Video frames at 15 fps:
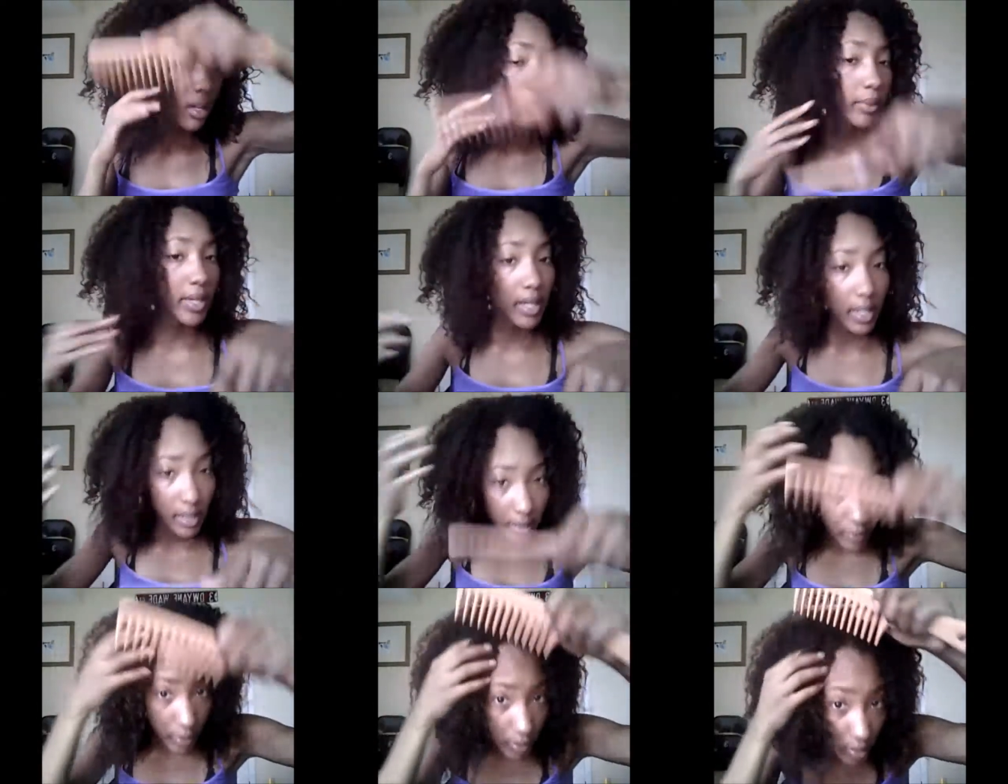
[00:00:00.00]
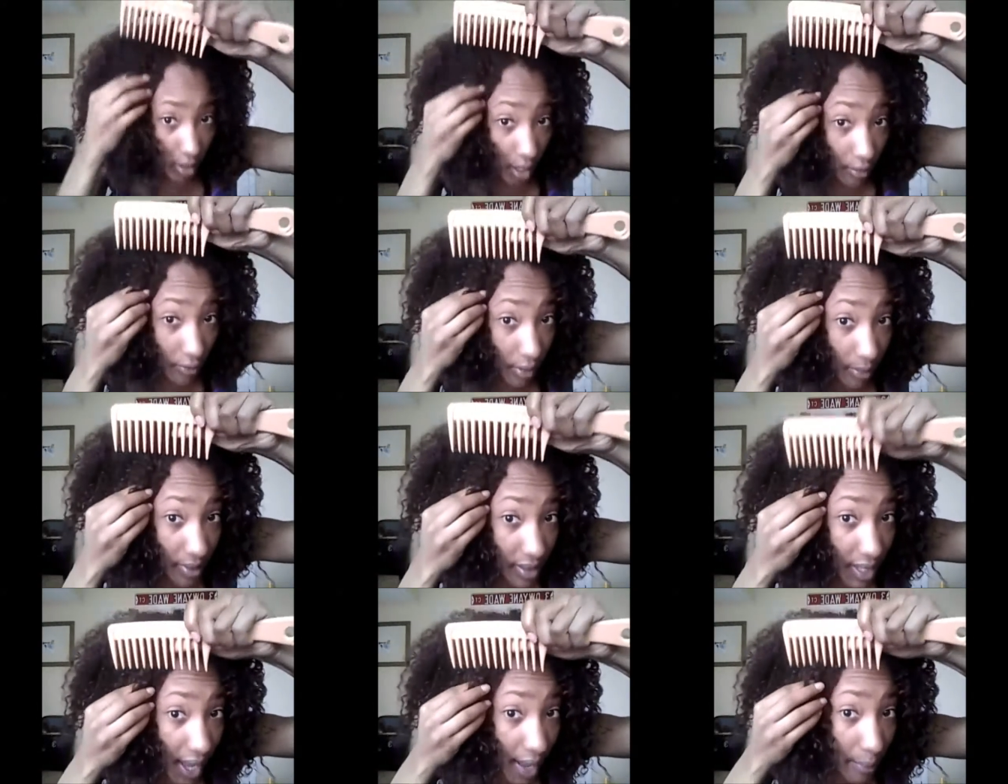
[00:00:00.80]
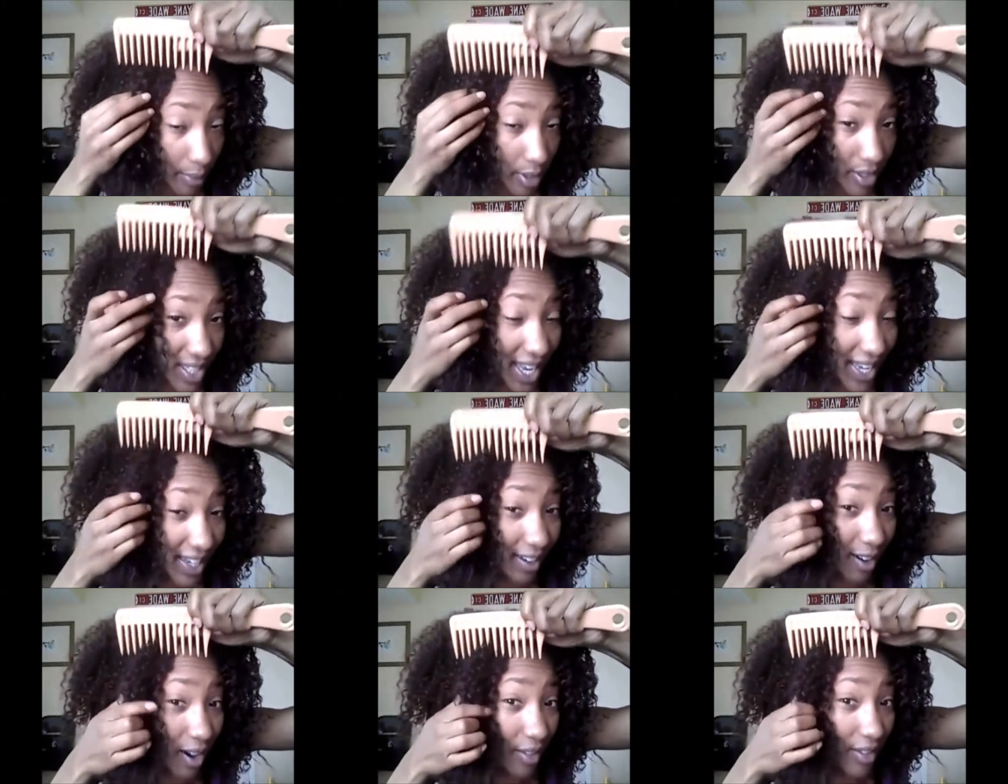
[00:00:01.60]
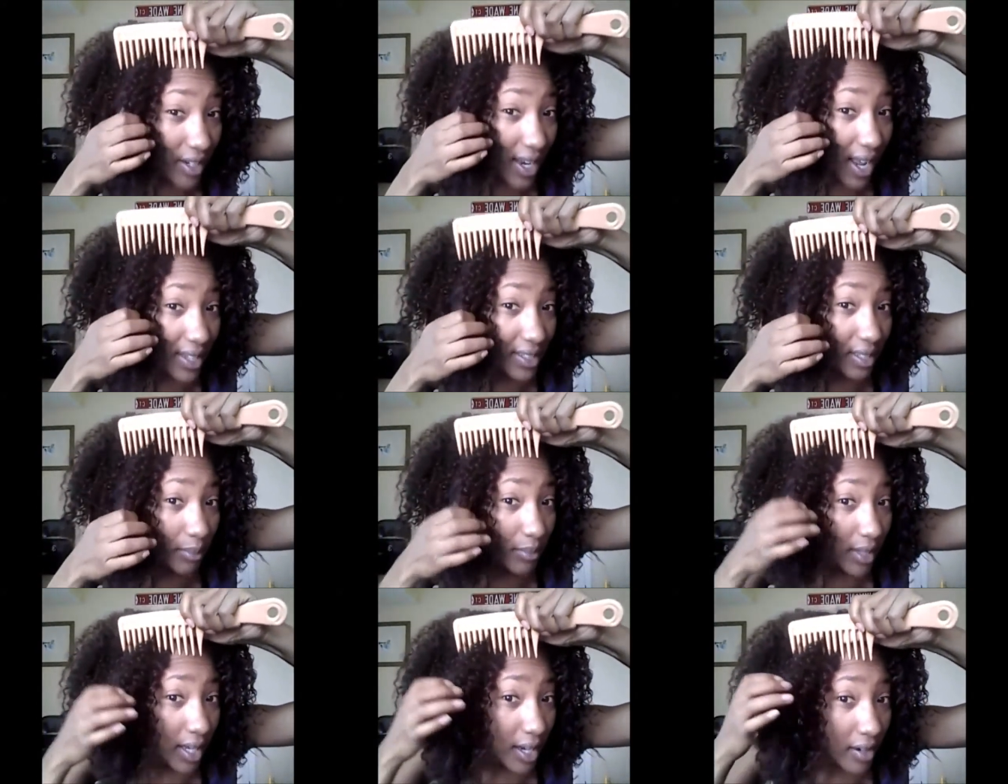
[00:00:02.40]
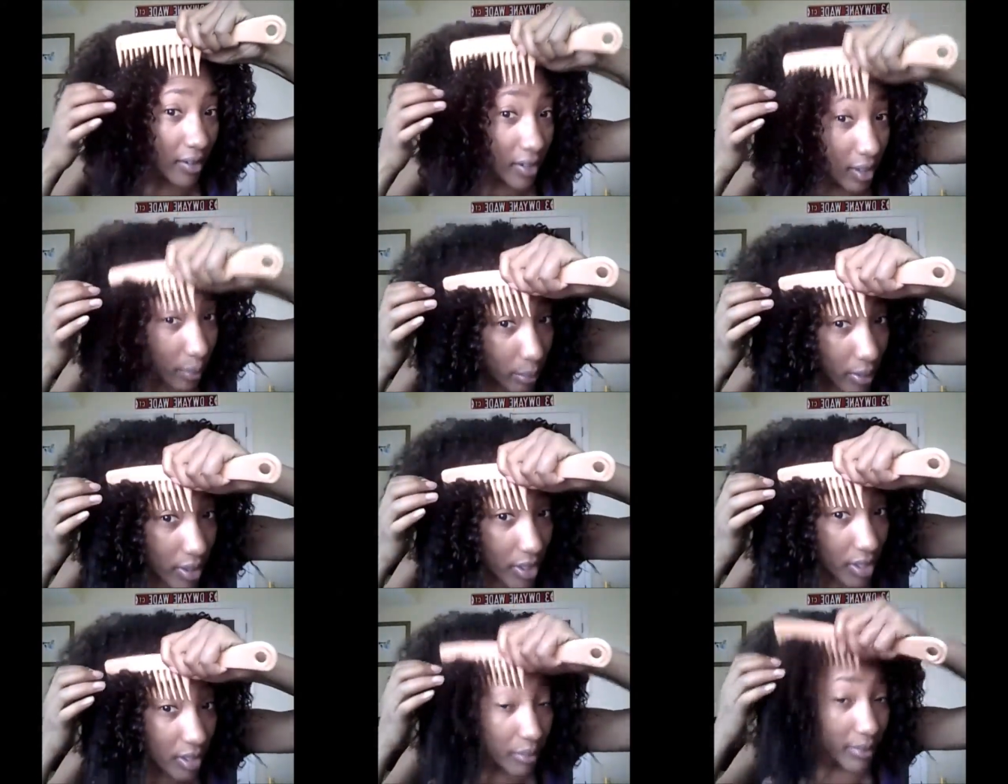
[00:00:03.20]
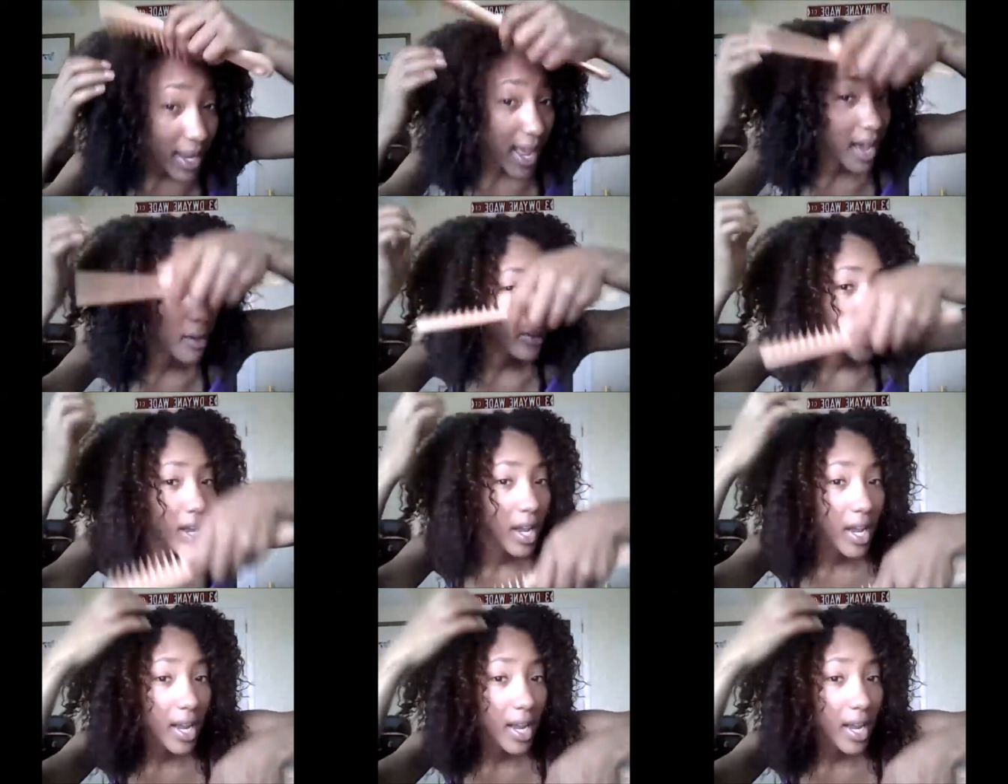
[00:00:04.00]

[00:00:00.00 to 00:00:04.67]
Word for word: Because if you start from the top, you're taking all the knots up there and you're pushing them down.